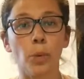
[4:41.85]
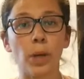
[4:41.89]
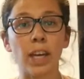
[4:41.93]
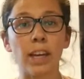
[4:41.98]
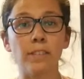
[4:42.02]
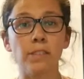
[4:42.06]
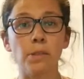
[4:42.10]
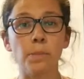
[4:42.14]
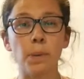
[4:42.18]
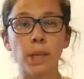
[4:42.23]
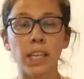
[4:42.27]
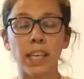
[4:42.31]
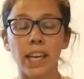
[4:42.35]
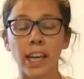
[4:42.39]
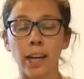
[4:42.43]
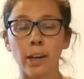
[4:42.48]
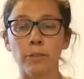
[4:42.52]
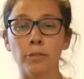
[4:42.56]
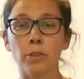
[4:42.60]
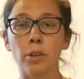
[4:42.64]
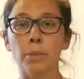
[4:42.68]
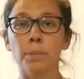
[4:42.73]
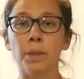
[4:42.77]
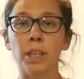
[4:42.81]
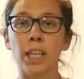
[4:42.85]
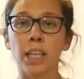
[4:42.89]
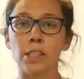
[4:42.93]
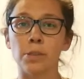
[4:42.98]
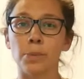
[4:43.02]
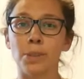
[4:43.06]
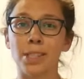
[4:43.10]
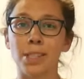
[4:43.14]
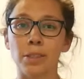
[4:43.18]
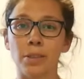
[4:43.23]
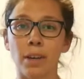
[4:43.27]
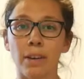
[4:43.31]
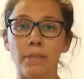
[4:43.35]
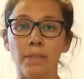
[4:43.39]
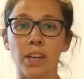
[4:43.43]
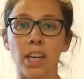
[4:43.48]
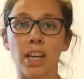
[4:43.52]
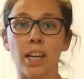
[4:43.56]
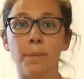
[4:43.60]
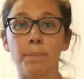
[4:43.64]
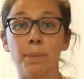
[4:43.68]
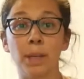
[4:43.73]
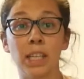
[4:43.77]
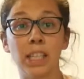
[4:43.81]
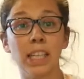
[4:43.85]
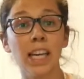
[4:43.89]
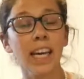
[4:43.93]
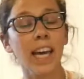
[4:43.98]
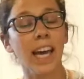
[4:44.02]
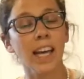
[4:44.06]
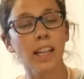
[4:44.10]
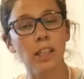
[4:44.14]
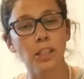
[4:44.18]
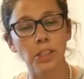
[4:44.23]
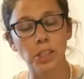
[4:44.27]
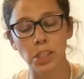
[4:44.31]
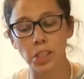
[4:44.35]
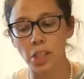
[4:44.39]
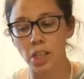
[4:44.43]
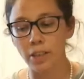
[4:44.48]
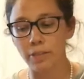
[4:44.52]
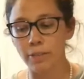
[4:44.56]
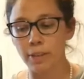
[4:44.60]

We have to be careful because we do have a peanut allergy in our